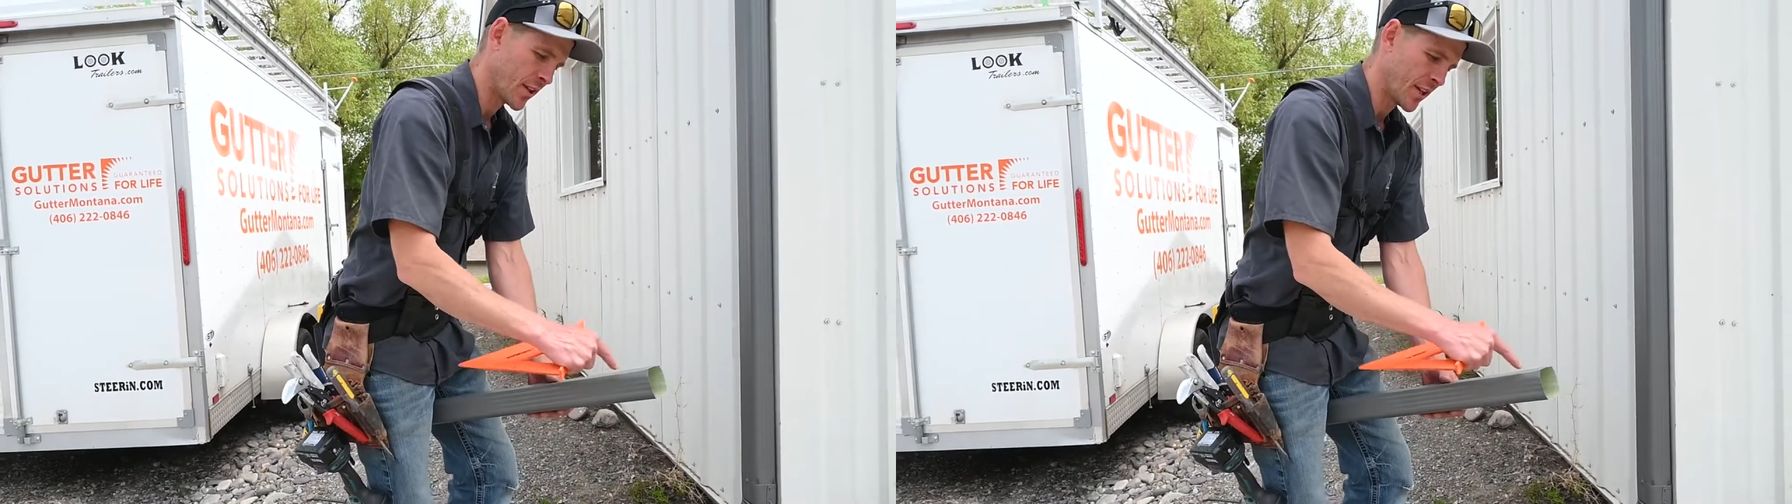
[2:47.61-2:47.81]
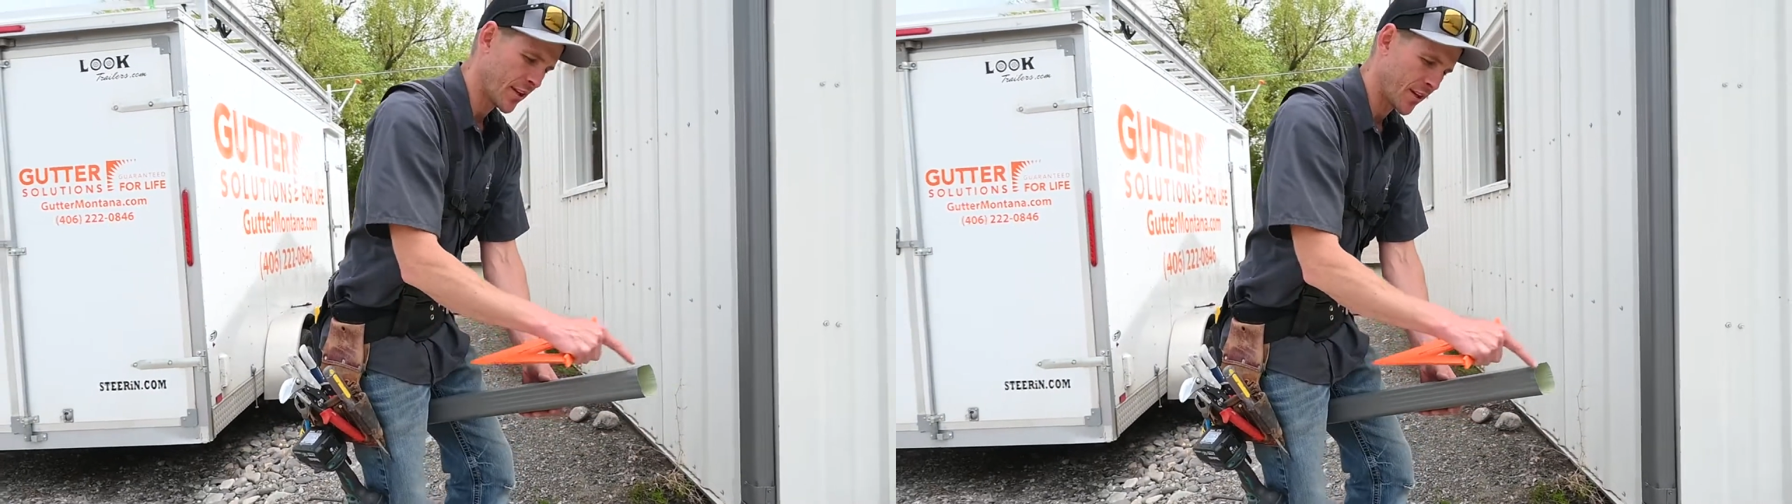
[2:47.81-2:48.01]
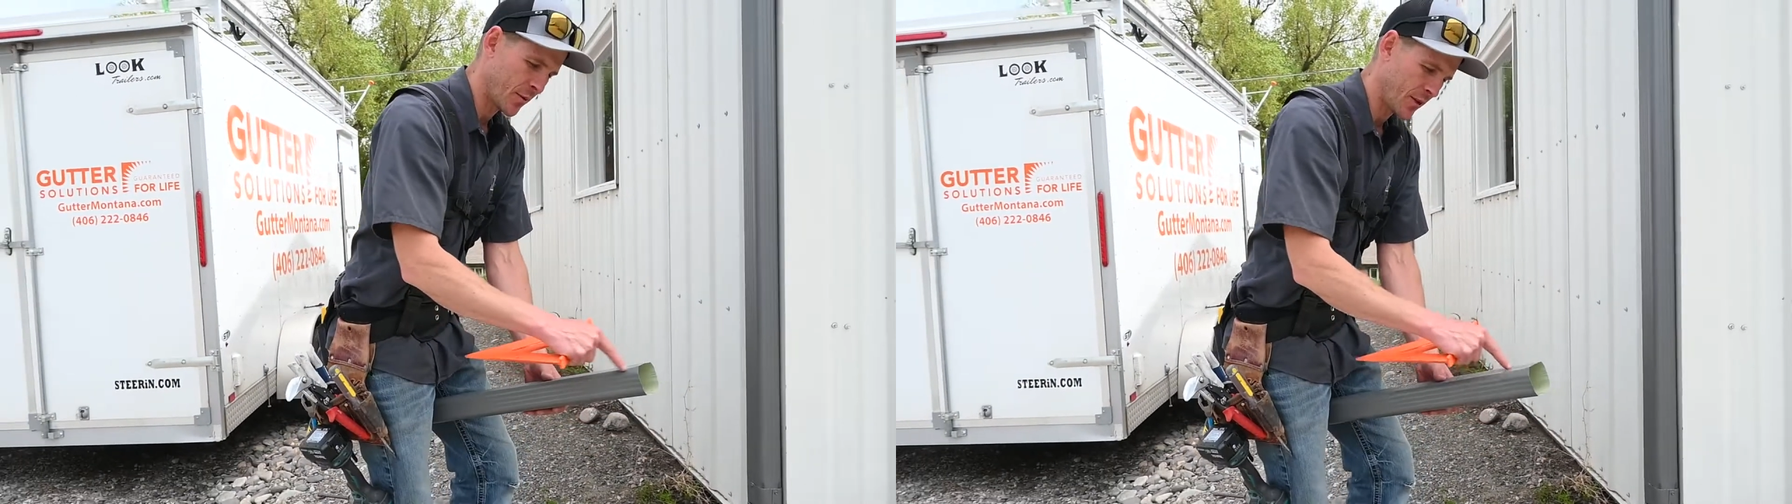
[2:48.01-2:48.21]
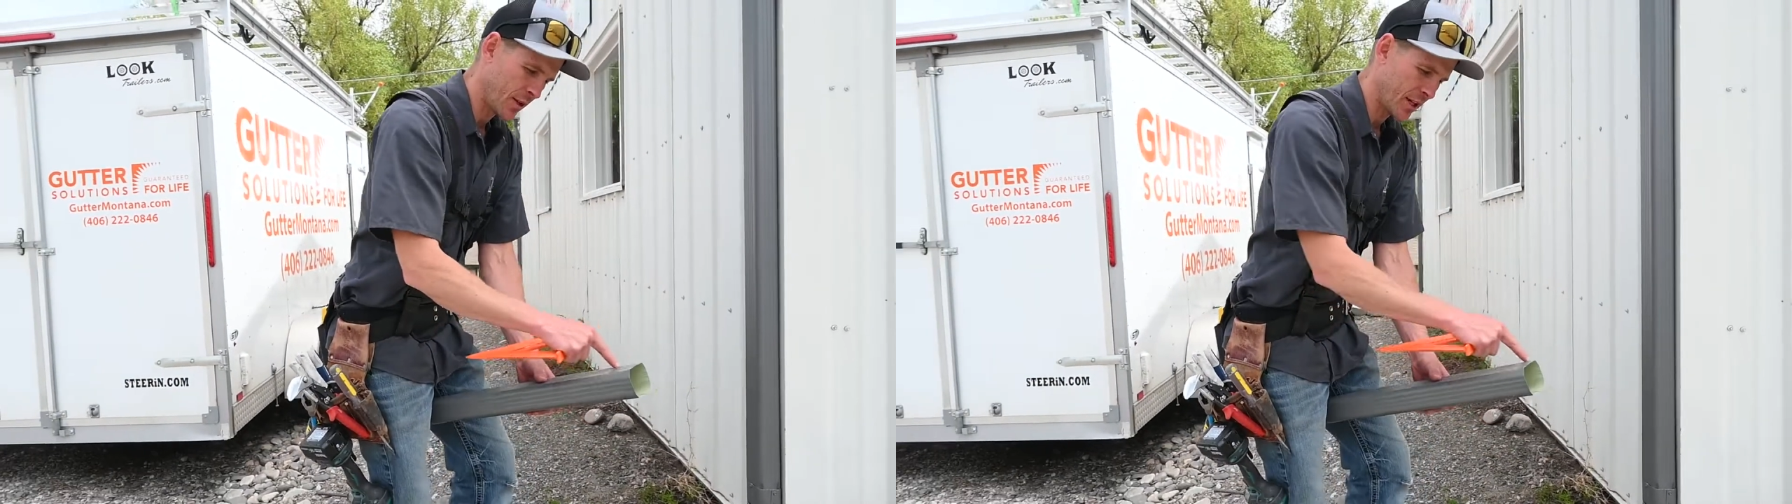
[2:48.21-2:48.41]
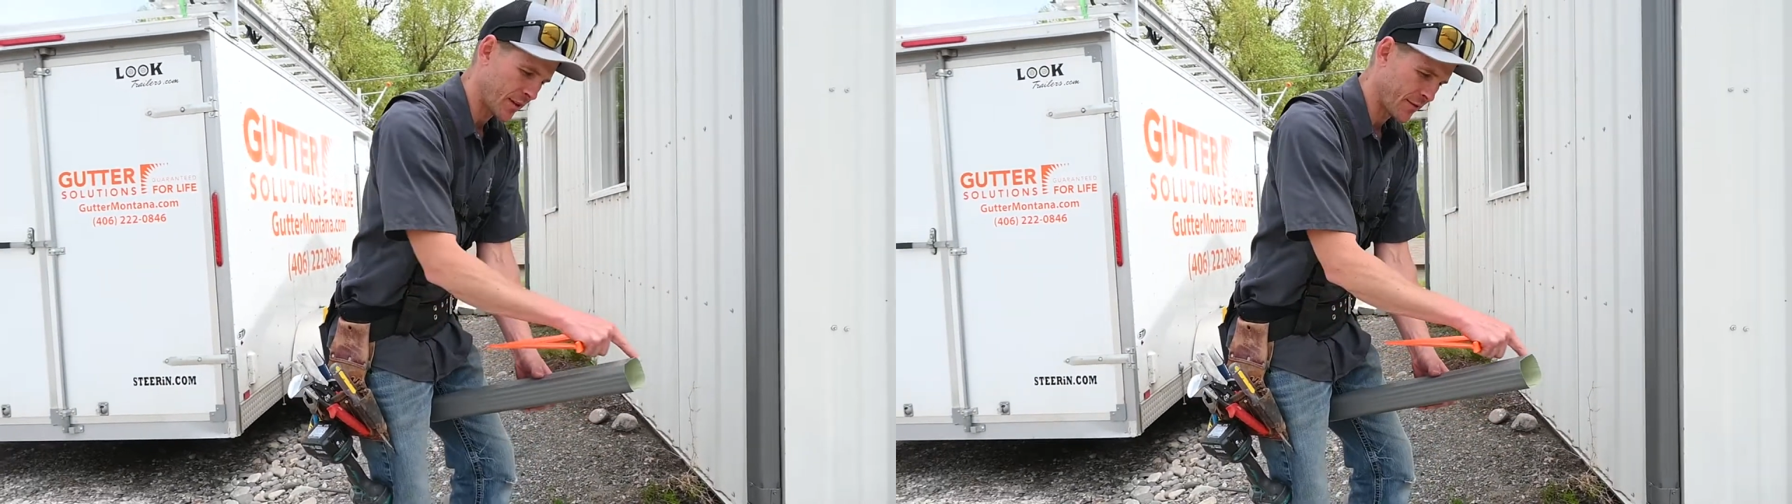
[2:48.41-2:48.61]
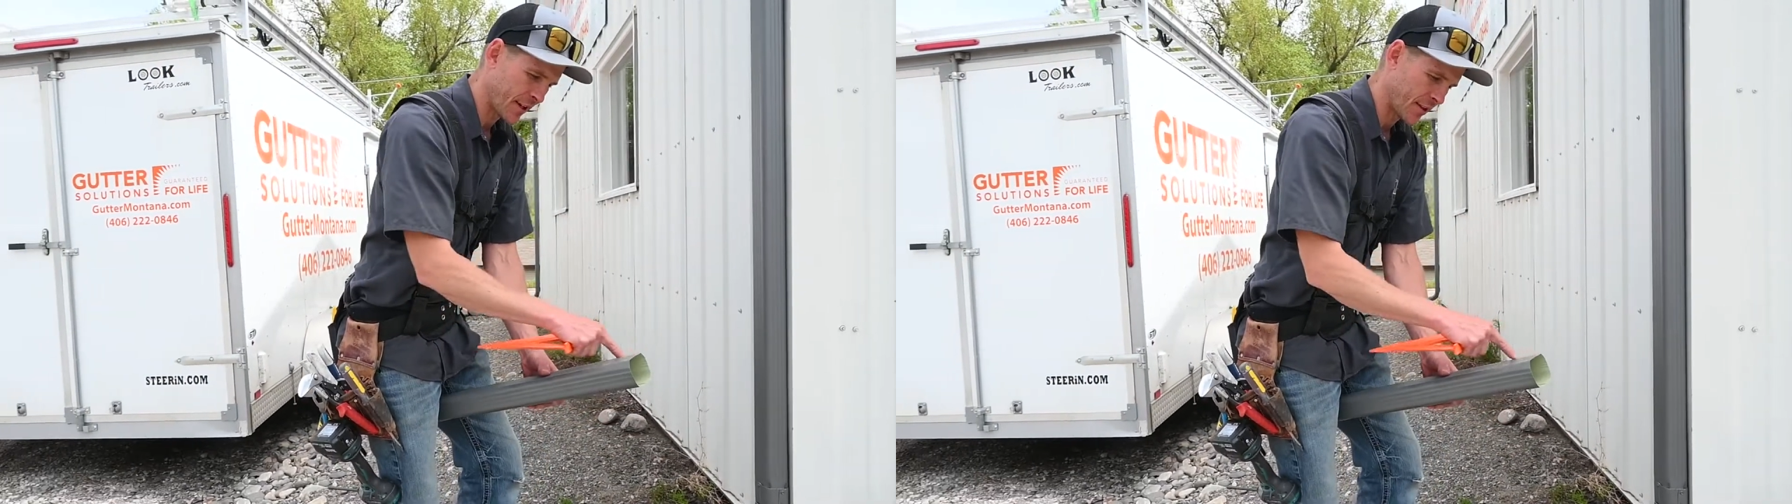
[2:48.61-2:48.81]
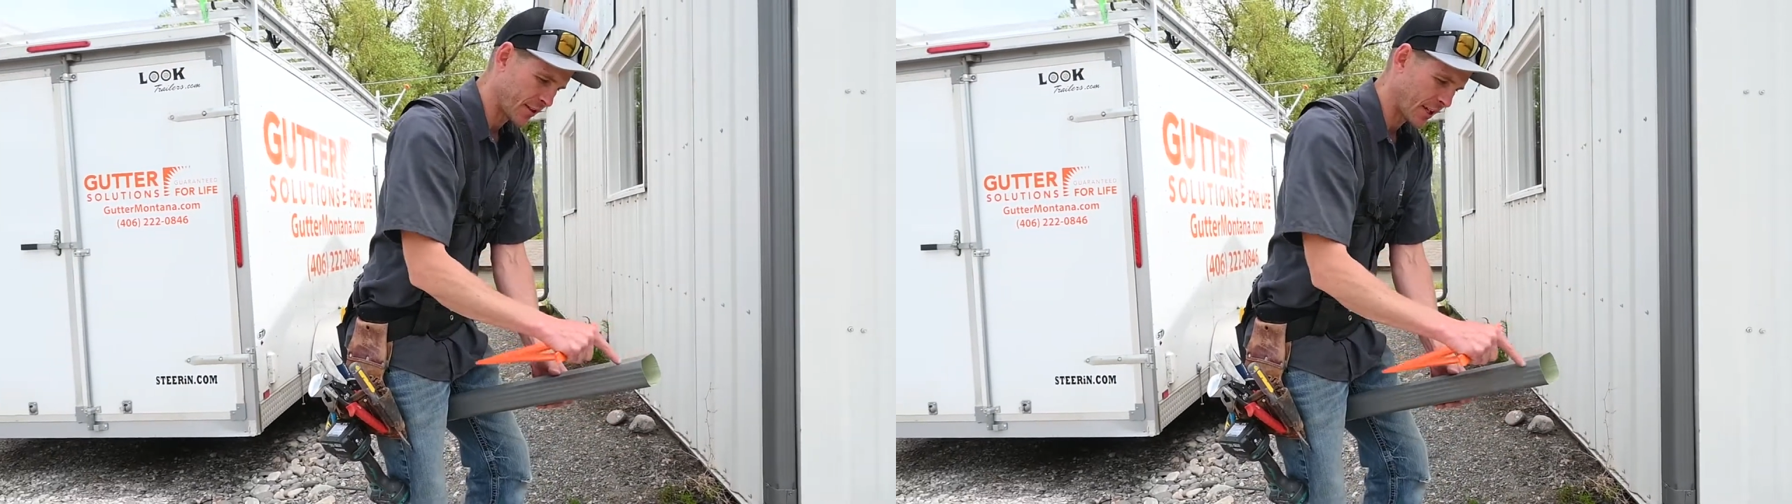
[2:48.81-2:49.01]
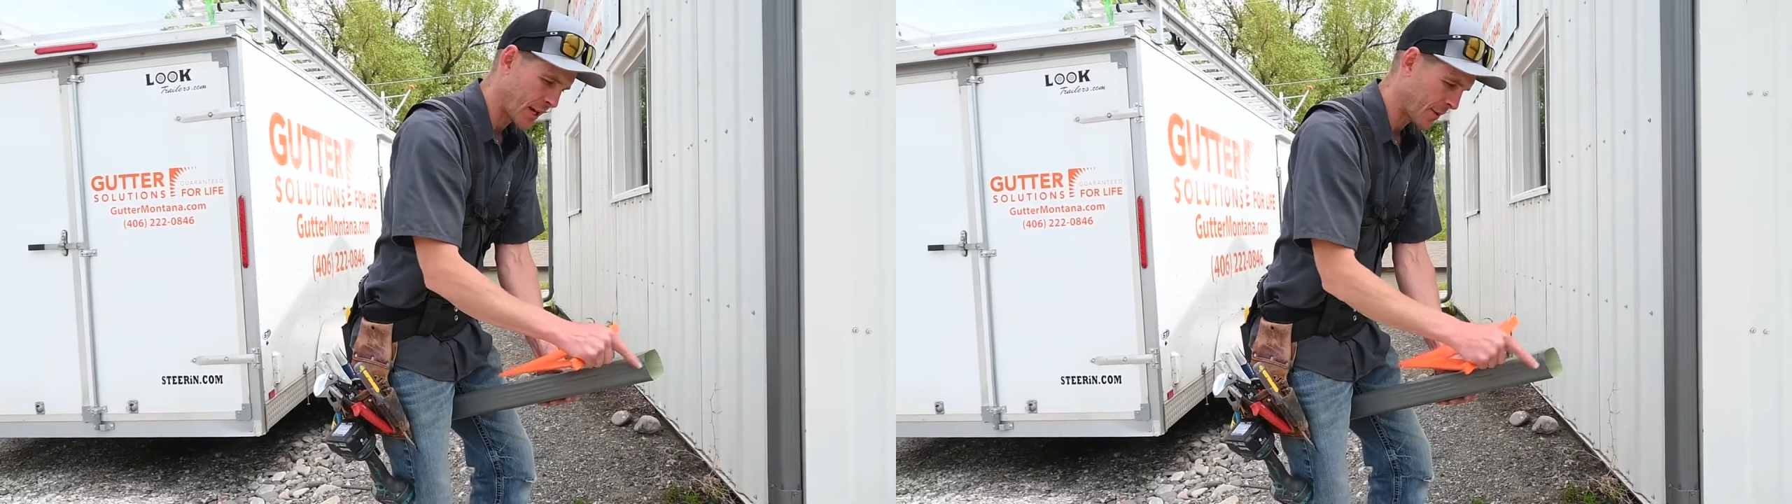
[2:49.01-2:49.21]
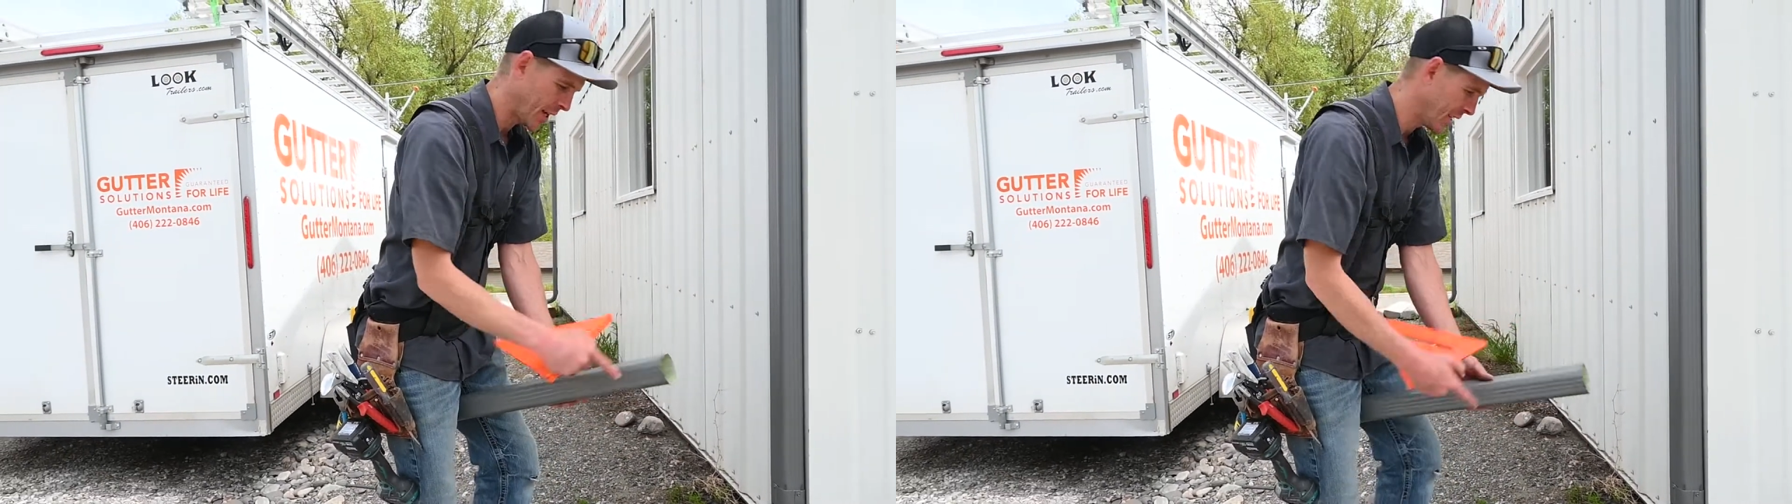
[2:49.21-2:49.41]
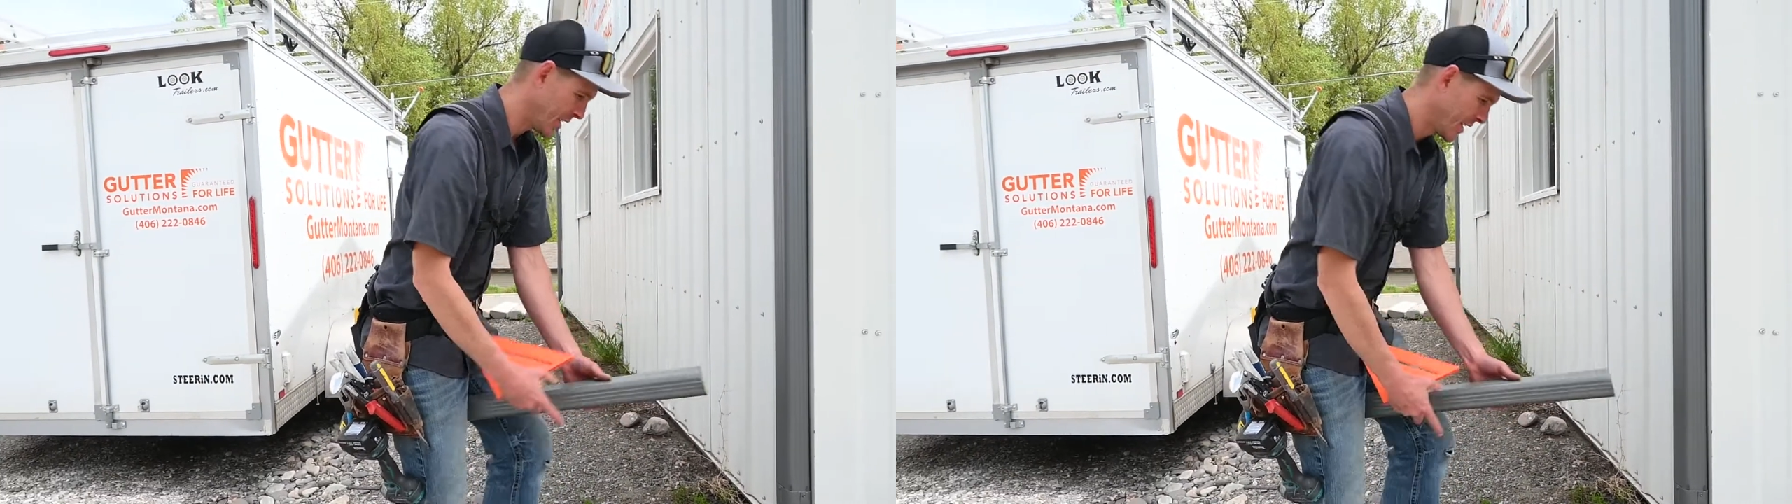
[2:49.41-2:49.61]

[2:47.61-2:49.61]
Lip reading: the other when you get your final top cut,